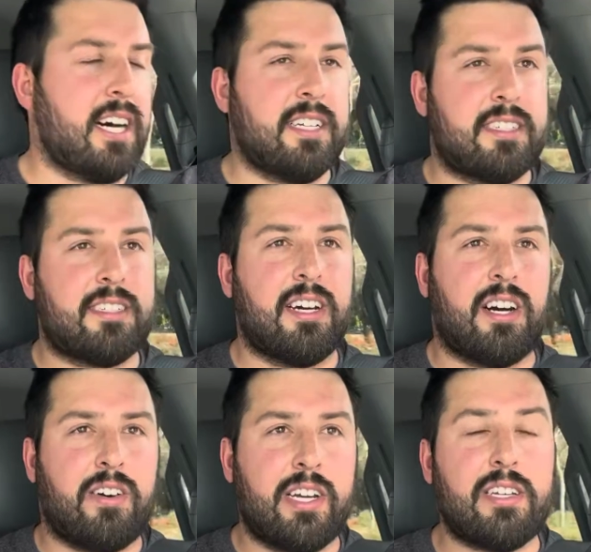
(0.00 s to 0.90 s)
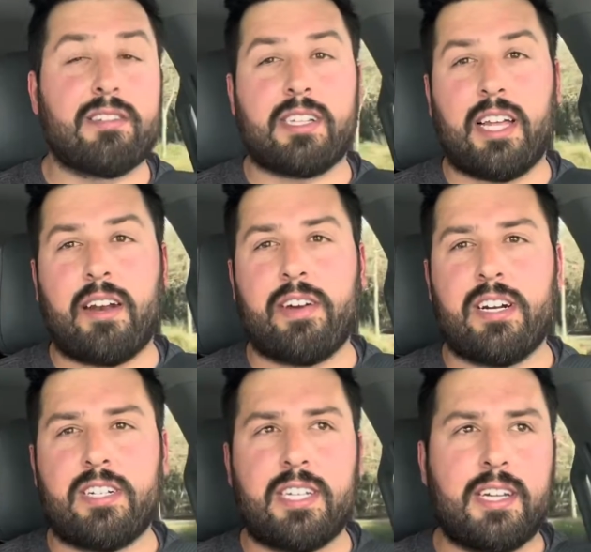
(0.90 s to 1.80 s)
So it uses a lot of
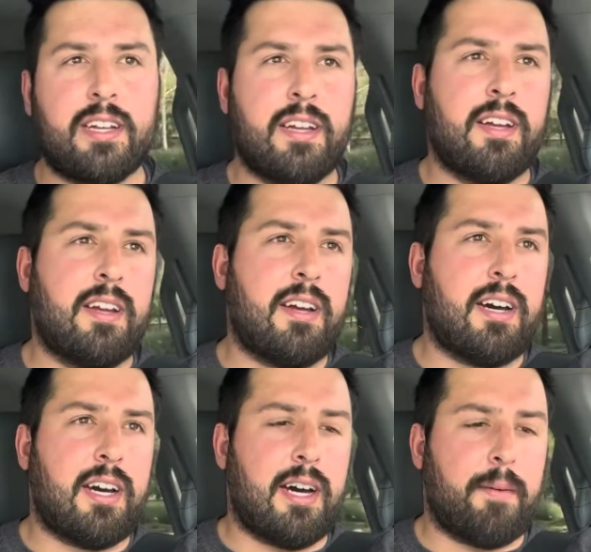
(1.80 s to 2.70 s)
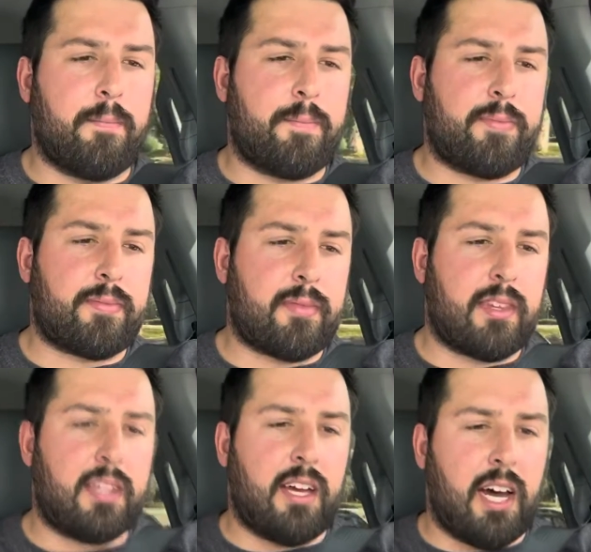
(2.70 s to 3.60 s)
energy.
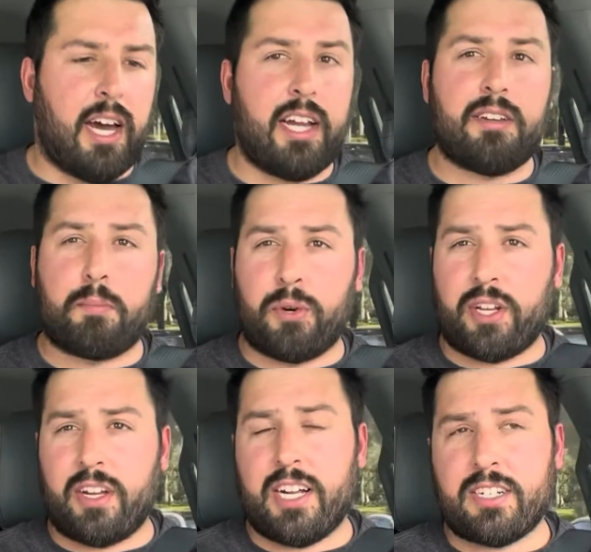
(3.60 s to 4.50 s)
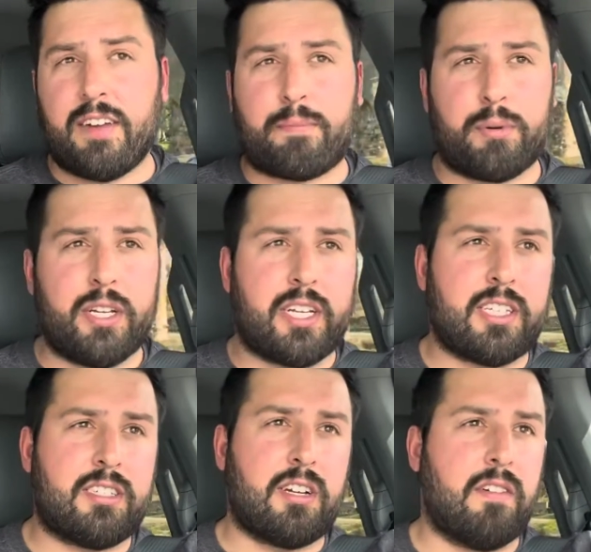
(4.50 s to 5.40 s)
I do pretty good. I drive pretty
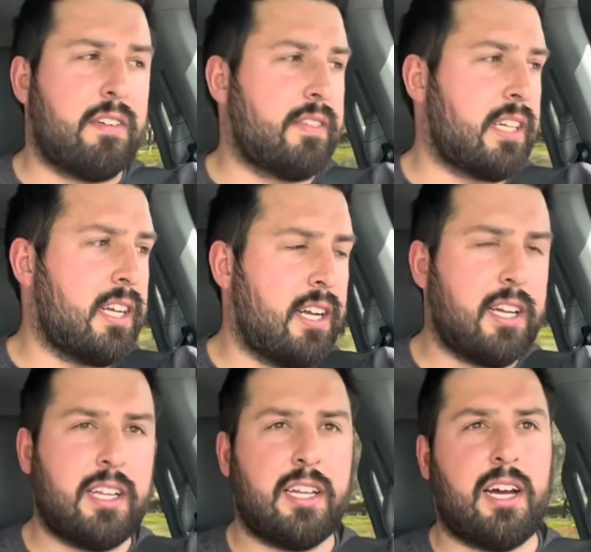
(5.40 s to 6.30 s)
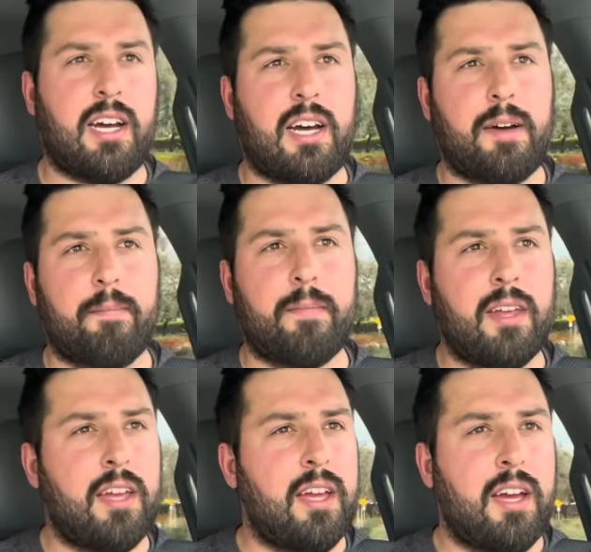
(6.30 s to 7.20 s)
conservatively.
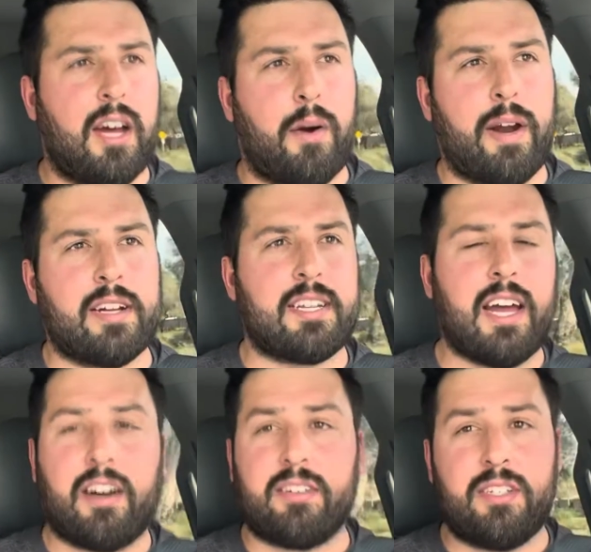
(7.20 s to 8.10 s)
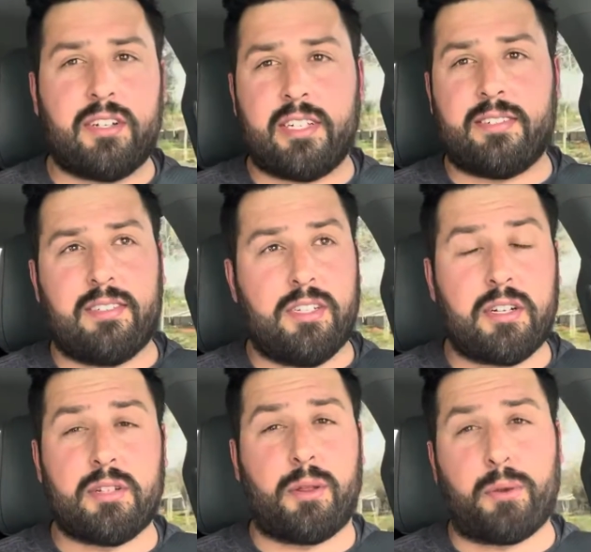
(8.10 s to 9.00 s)
Around town, you
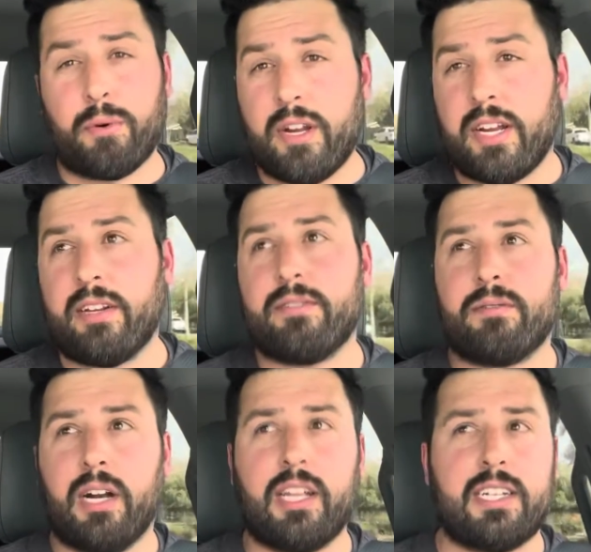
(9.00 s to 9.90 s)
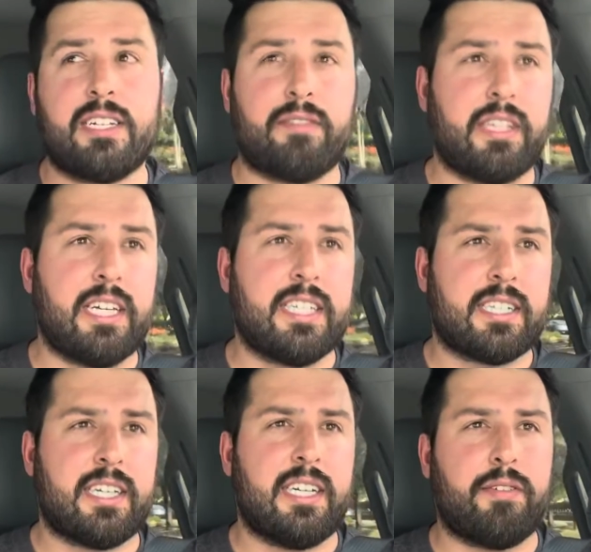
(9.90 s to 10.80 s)
could do 3 relatively
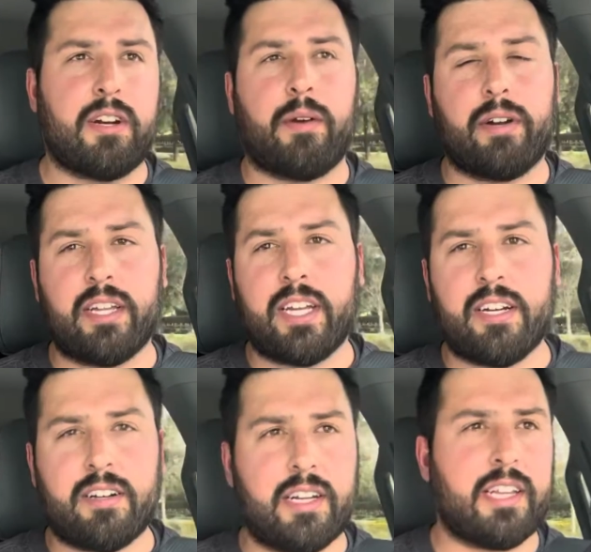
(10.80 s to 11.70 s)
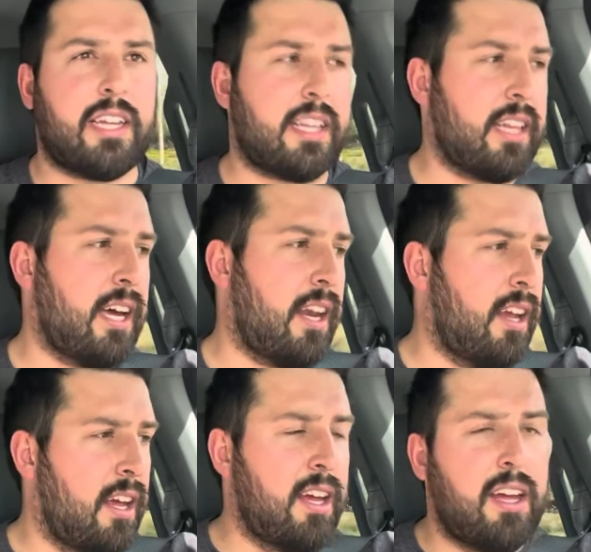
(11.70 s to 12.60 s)
easily if you're not running the heater or anything like that.
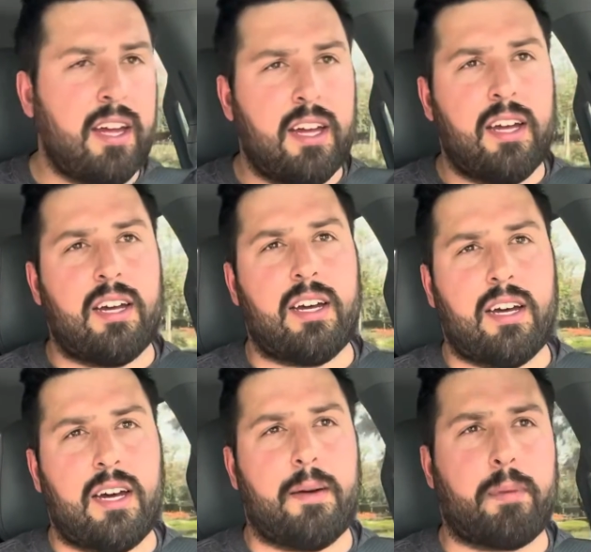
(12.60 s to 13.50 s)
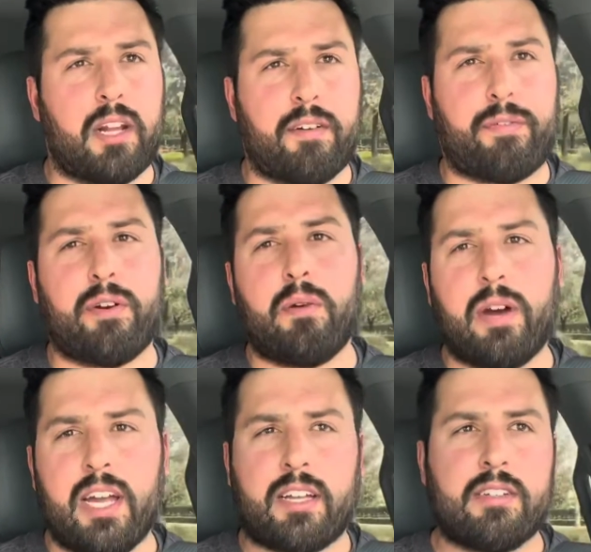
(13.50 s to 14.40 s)
But on the
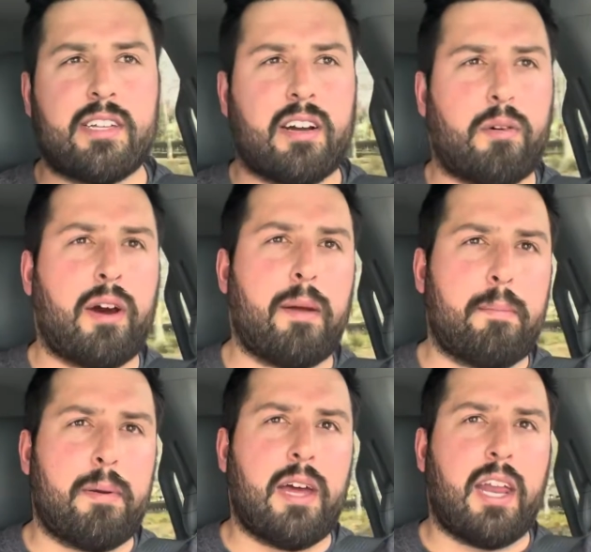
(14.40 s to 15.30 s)
freeway, it goes down quite a bit.